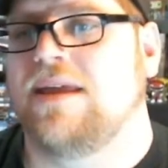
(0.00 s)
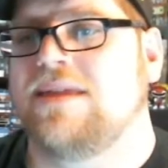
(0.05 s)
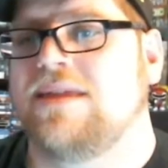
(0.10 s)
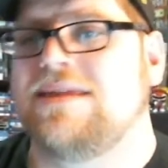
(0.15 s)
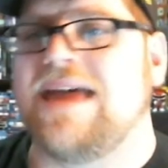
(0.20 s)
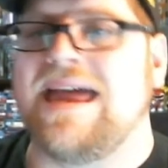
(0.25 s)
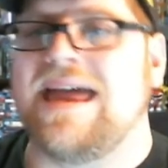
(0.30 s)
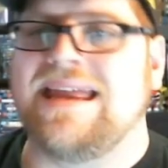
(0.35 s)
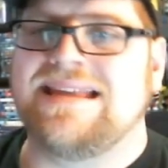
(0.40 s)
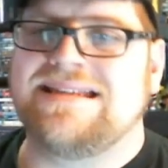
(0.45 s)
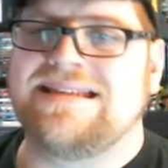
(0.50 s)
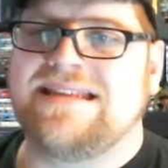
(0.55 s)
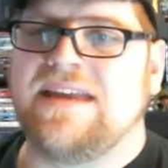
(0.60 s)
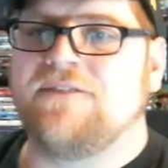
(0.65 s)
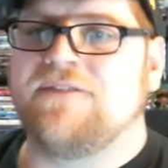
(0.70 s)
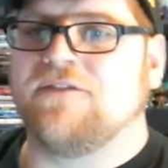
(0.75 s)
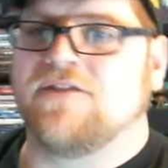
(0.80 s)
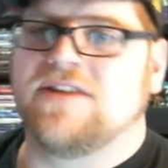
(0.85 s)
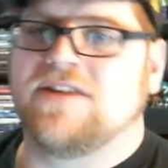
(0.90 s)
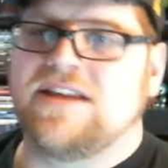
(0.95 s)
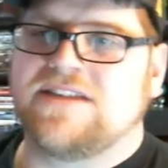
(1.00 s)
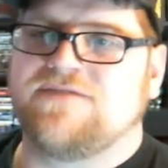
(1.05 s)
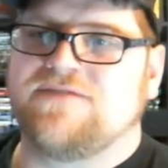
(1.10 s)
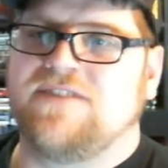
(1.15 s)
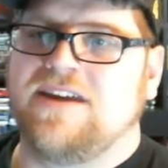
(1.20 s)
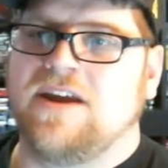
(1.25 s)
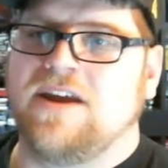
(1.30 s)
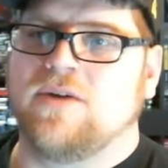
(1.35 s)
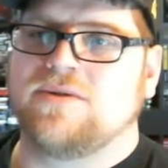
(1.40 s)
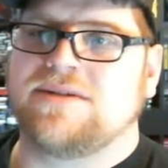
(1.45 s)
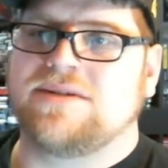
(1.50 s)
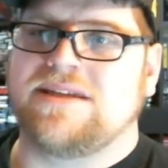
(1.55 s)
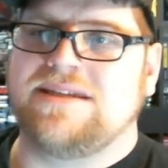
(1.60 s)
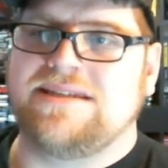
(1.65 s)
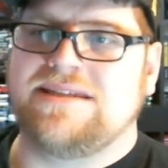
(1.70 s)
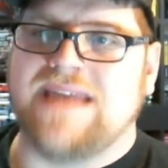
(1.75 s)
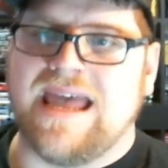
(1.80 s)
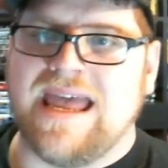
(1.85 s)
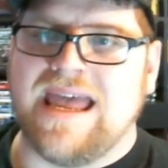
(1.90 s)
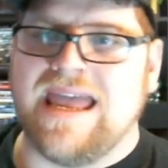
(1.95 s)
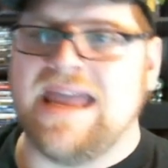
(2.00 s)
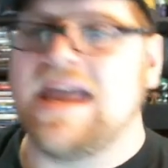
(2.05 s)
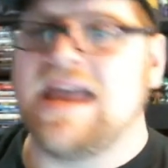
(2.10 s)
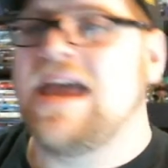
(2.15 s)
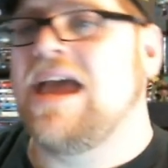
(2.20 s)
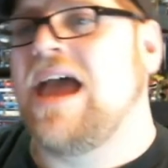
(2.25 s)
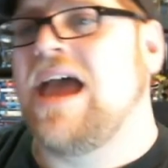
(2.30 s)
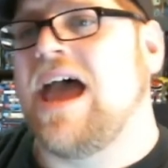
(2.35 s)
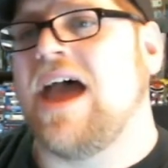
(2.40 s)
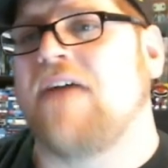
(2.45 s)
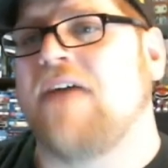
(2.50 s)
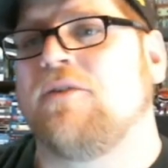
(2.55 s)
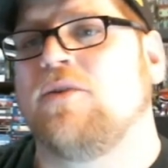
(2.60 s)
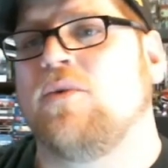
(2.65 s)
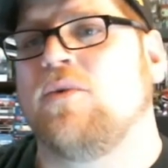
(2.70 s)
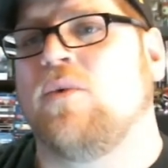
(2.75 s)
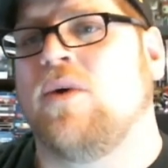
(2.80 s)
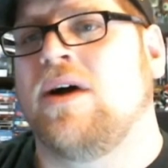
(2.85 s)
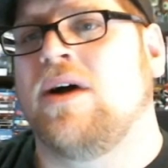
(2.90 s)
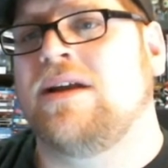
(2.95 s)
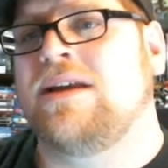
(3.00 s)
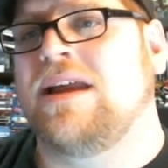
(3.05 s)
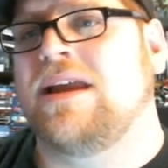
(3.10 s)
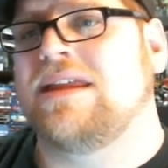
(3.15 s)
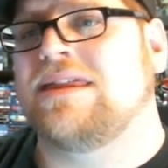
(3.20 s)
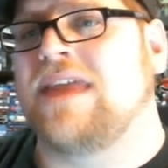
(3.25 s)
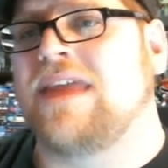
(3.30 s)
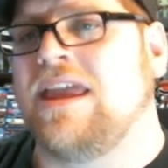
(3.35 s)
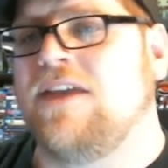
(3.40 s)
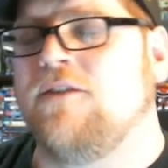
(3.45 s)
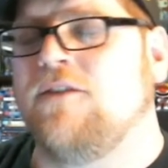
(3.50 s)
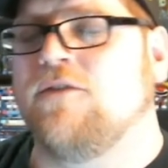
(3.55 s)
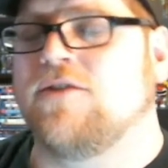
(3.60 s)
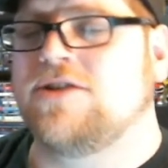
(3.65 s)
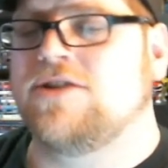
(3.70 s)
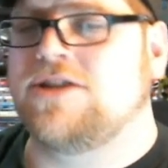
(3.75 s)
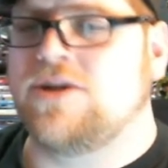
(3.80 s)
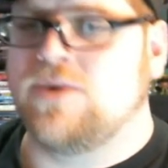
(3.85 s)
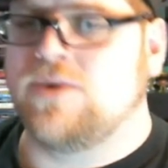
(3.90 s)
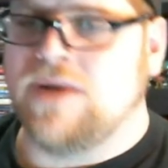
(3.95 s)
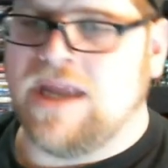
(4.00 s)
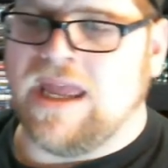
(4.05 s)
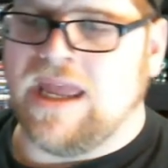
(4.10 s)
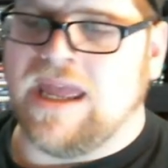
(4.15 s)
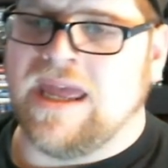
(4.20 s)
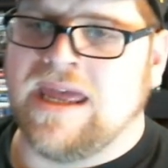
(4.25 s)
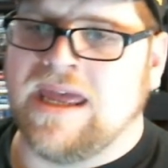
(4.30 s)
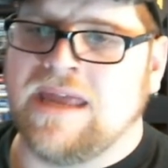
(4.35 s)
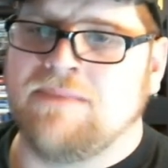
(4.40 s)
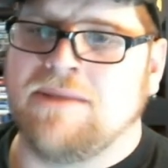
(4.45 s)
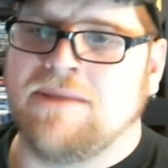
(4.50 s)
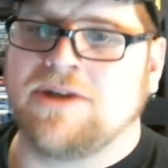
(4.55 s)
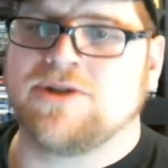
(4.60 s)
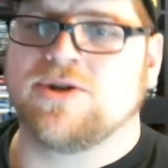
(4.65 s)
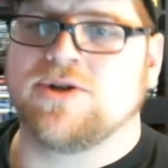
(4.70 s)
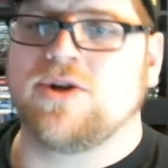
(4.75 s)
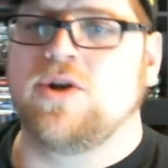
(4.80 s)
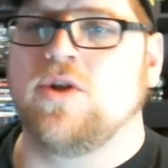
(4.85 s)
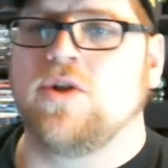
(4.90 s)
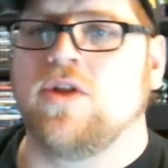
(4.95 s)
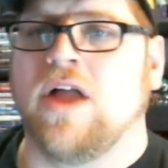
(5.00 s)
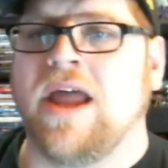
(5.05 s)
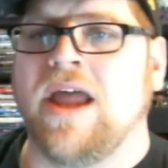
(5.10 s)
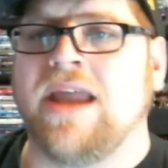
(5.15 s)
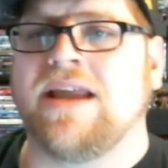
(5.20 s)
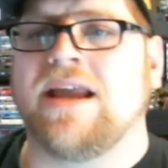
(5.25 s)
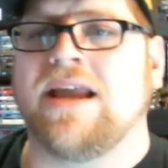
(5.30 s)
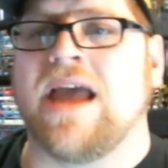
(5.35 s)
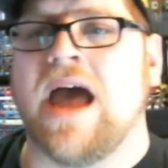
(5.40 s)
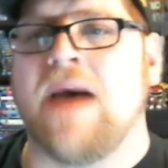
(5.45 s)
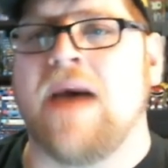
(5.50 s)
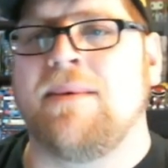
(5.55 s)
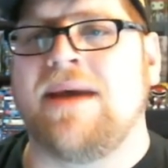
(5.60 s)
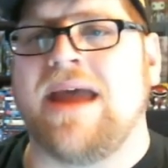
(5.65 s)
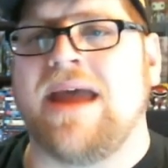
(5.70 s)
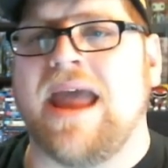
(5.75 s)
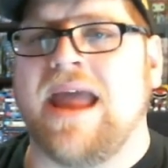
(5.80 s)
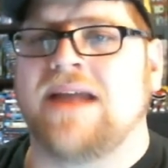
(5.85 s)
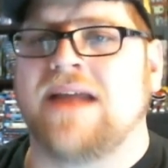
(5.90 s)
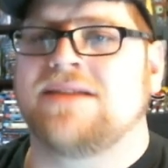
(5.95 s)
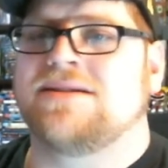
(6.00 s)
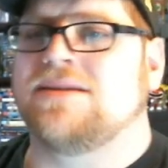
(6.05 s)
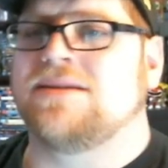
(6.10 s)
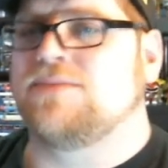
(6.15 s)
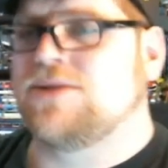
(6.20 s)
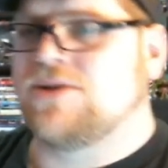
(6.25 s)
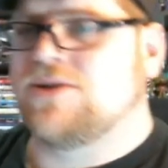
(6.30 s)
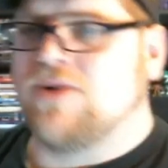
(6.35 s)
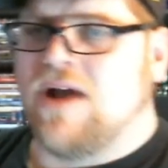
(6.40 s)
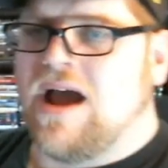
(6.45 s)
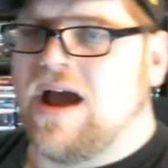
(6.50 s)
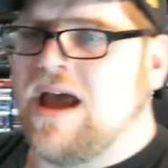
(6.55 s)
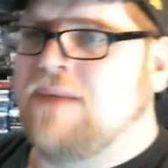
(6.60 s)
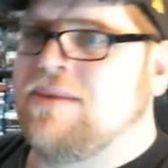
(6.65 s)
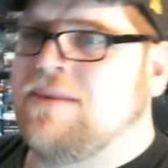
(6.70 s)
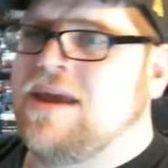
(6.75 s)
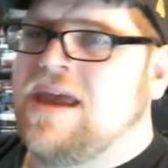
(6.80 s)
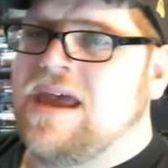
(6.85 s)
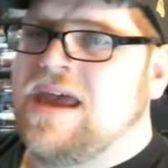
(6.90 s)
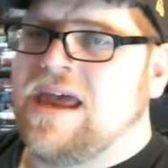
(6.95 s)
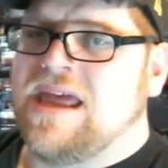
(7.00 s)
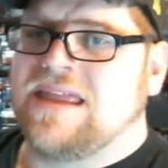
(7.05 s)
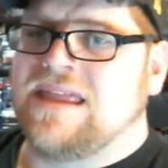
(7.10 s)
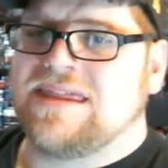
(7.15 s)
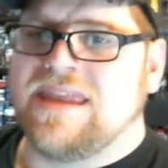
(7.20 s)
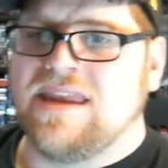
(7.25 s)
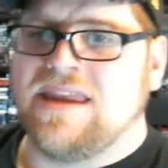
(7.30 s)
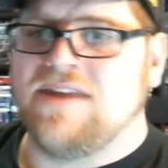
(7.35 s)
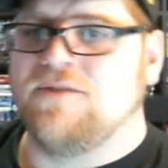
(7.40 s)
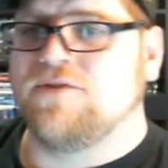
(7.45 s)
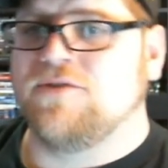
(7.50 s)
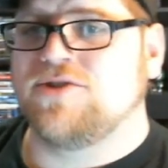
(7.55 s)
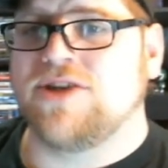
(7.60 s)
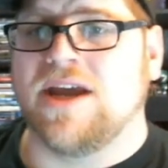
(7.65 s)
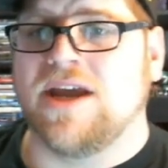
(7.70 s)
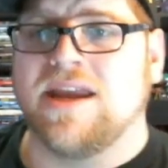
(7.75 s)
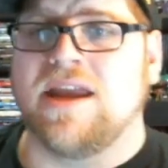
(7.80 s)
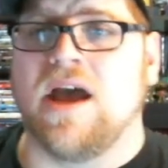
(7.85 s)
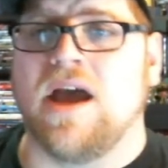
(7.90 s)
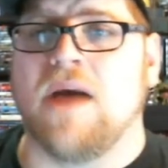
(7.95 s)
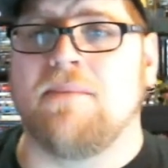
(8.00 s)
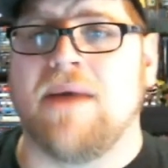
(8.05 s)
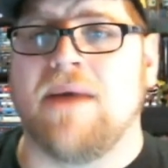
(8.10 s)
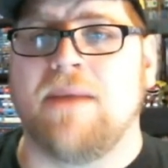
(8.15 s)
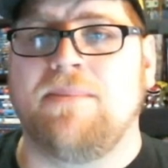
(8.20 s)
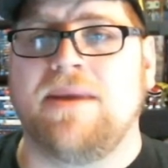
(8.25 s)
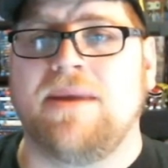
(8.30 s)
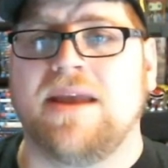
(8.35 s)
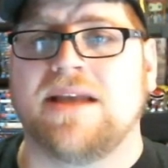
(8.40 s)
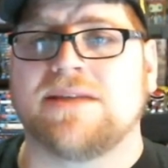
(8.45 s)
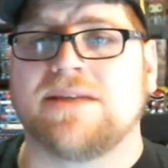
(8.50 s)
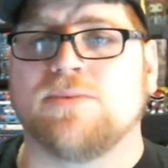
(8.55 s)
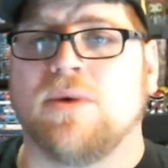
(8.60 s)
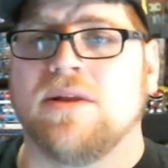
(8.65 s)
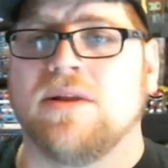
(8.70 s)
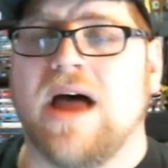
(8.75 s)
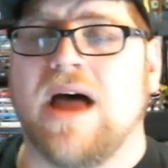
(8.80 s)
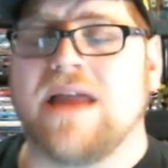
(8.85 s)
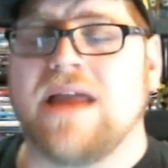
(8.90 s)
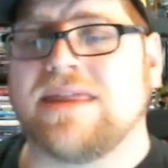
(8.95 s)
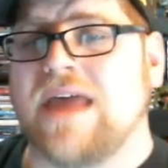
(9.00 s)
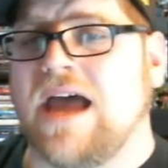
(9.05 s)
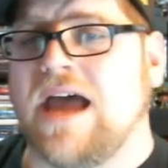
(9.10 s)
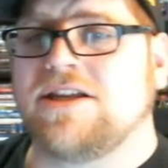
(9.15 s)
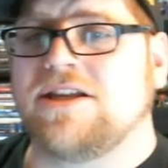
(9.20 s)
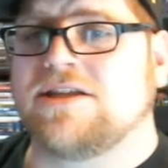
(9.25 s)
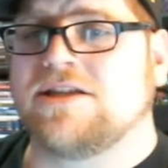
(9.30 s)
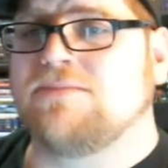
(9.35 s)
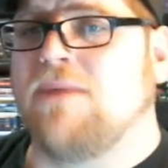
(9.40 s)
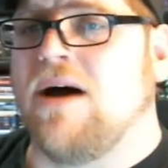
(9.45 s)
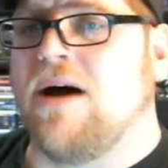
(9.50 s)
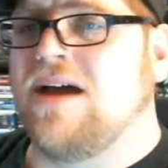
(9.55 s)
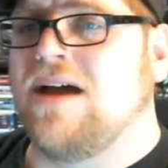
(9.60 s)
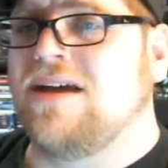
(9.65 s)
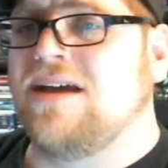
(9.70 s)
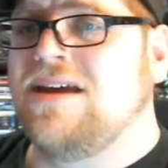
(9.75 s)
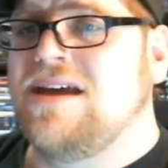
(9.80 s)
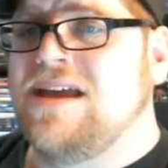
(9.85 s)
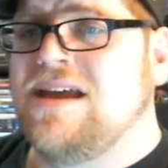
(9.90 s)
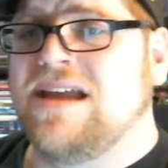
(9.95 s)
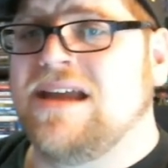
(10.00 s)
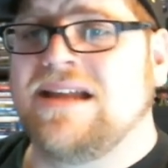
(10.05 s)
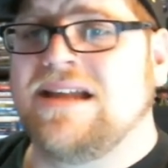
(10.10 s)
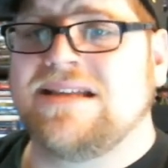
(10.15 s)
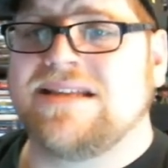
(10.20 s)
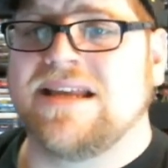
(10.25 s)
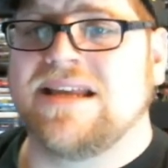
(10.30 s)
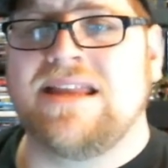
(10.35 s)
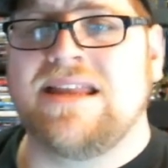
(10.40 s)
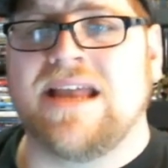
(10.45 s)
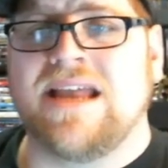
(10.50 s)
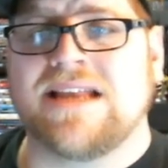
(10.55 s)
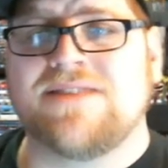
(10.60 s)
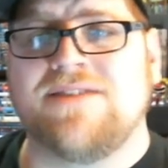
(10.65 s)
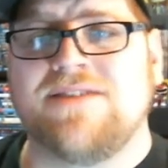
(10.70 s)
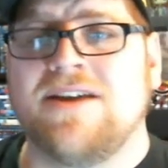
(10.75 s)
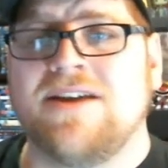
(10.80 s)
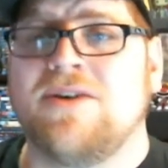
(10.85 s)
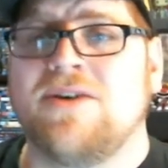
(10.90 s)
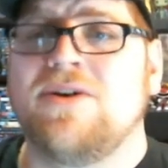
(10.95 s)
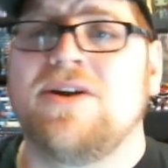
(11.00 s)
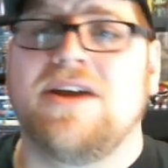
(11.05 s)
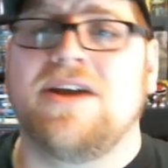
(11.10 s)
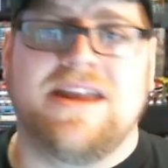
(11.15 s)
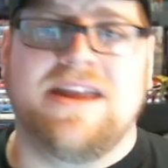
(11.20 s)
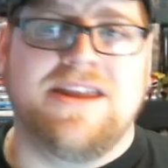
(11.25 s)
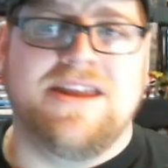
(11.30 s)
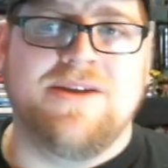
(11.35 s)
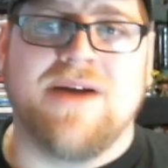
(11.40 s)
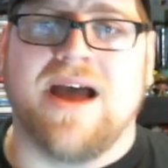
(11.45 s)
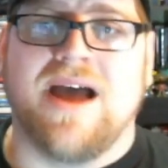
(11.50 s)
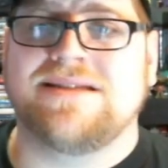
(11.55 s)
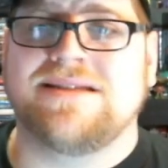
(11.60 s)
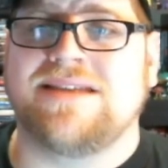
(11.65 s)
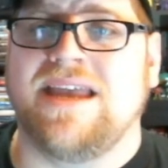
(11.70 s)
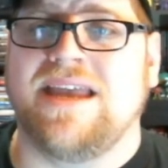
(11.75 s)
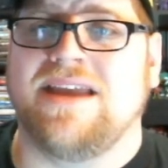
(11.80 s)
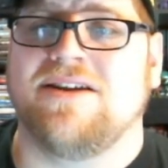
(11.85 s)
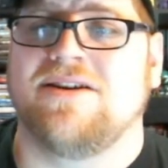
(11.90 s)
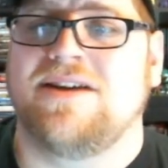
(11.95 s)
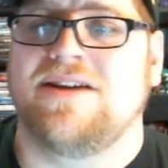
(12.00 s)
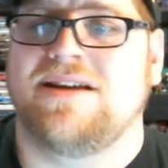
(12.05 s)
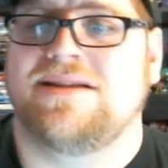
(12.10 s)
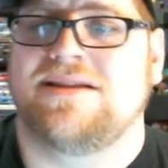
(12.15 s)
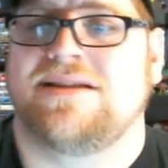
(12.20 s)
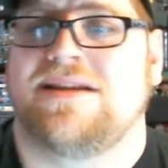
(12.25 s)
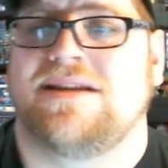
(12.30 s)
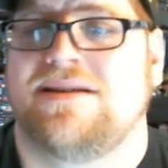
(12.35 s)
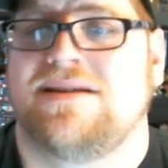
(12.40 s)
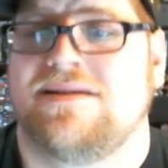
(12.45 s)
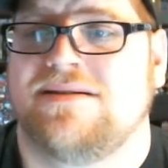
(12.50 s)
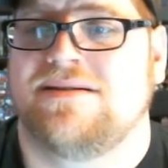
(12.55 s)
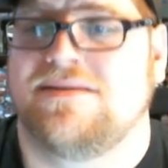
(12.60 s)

That is it for this video today, everyone. Thank you for tuning in. Make sure you like, comment, and subscribe. And thank you for checking out my PS1 lot that I just bought. And until the next video, you guys take her easy.